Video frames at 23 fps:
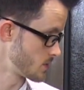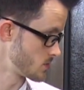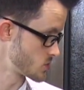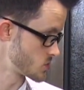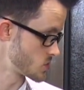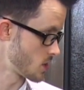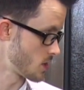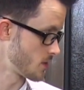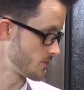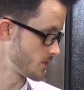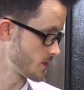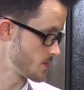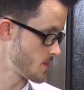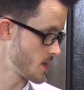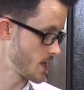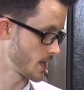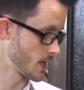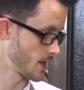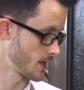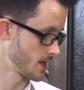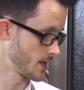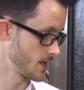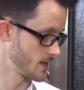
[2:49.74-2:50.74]
Softly
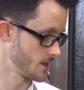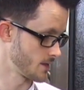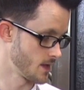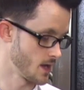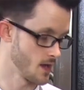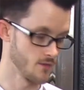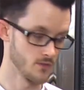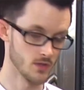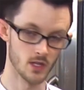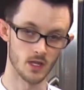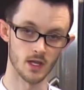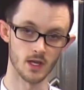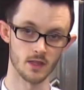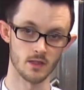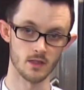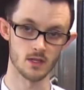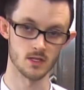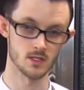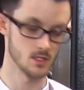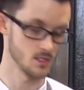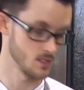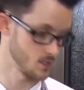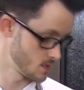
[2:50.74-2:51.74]
baking it in the oven like
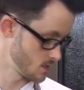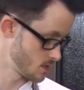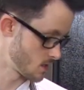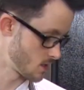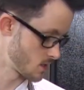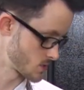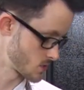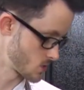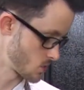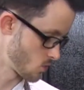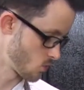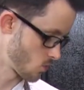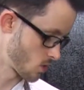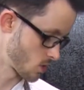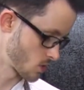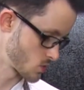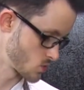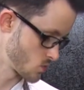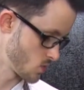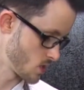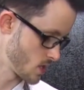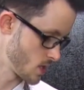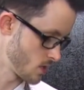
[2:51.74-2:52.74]
this also
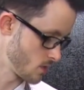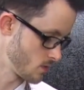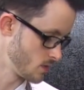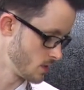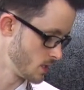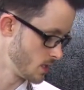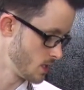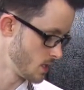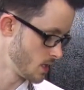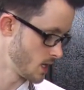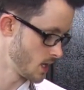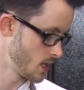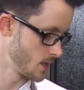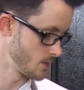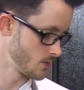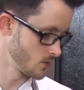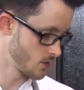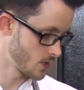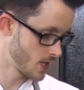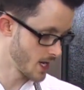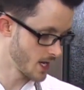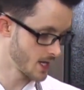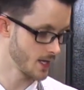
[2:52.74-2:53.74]
works well.
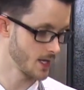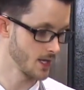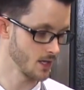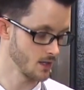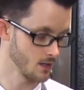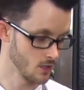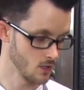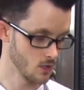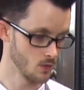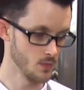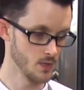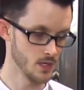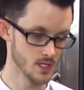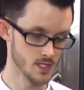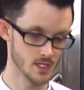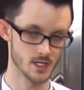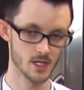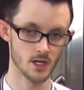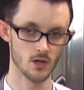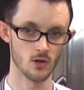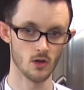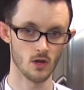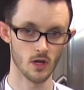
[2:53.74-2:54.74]
You can get a little bit of
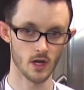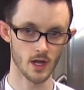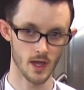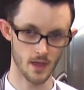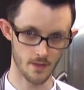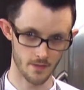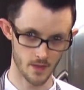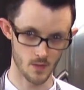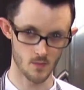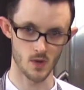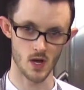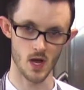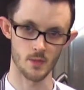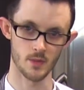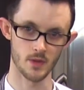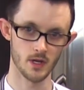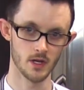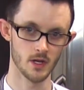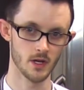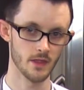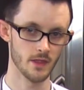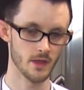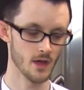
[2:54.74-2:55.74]
sear on it and then pop it
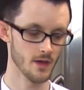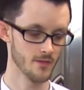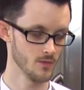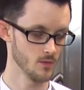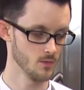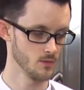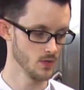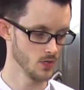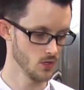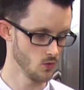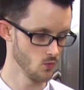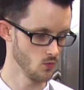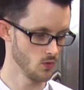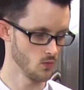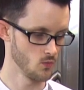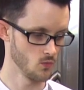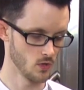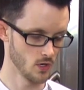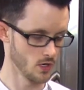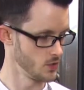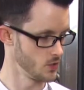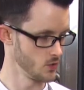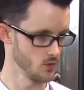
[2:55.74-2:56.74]
into the oven, but you wouldn't
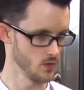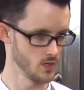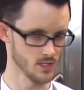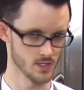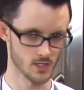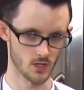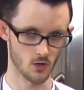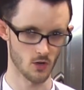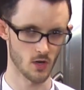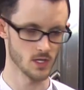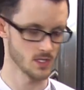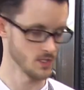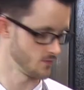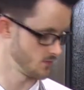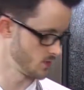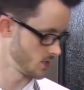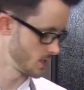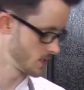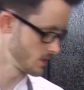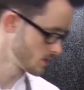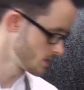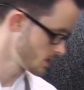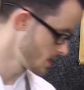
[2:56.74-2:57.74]
want to do it as
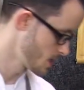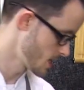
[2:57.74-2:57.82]
aggressively